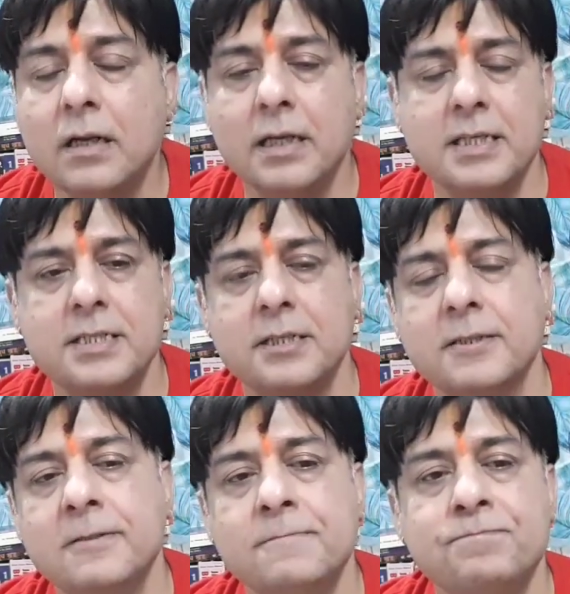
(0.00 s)

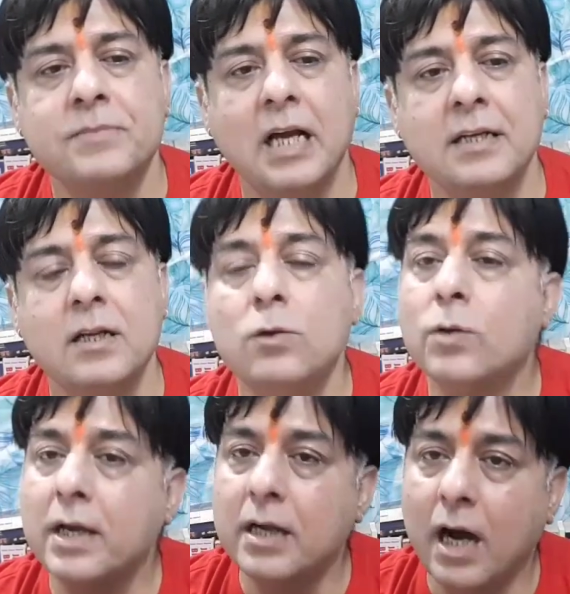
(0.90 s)
nature, and
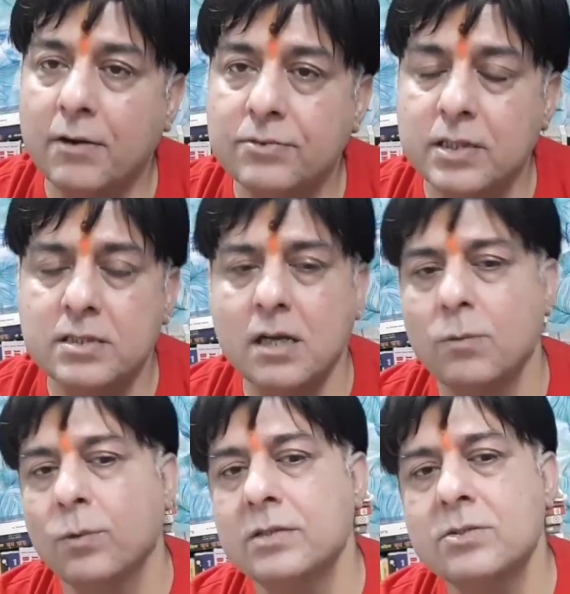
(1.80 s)
looking after
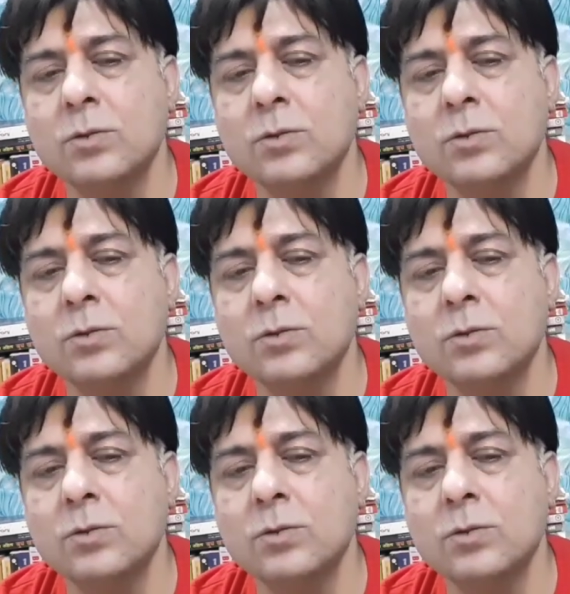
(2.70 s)
someone.